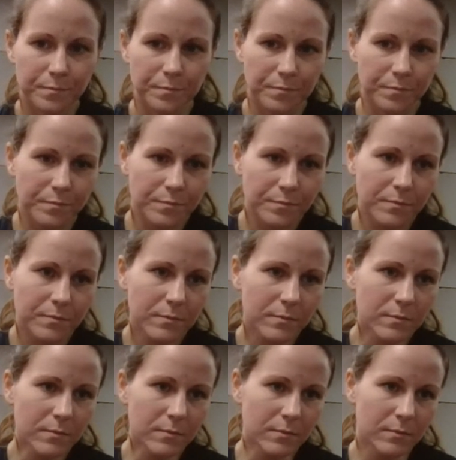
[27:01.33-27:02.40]

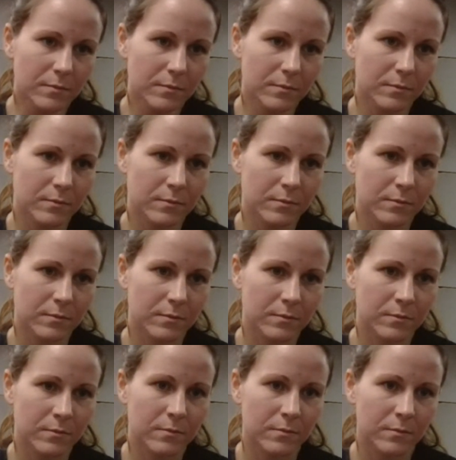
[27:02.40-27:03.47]

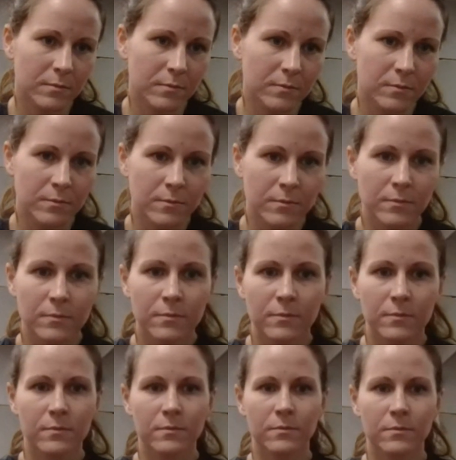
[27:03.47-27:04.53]

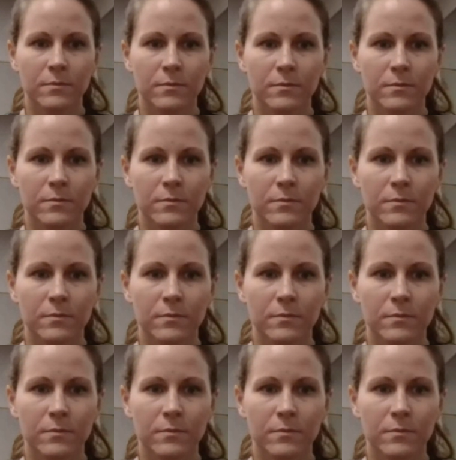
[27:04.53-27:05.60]

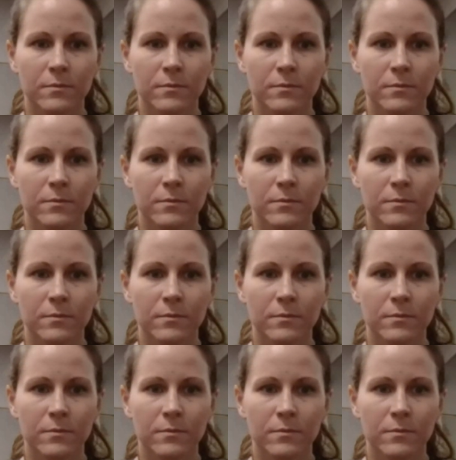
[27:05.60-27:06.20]
(not speaking)